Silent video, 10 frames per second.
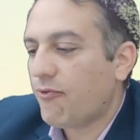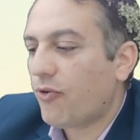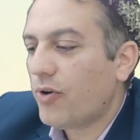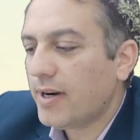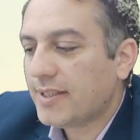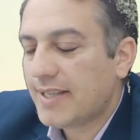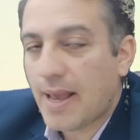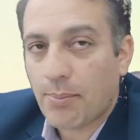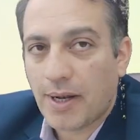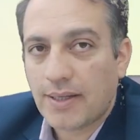For
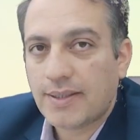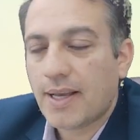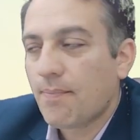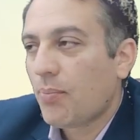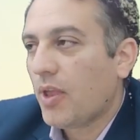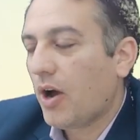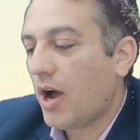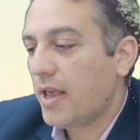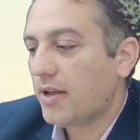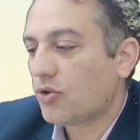examples,
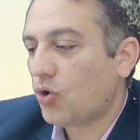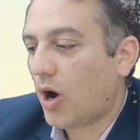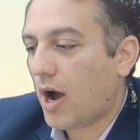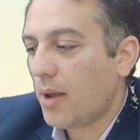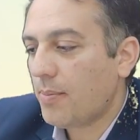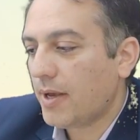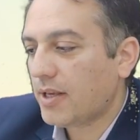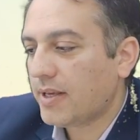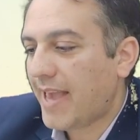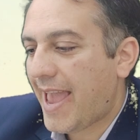I type
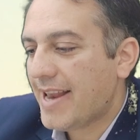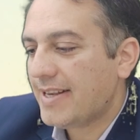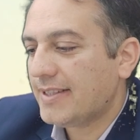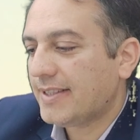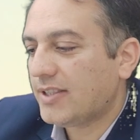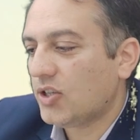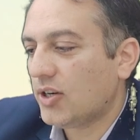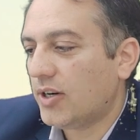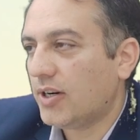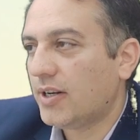cancer.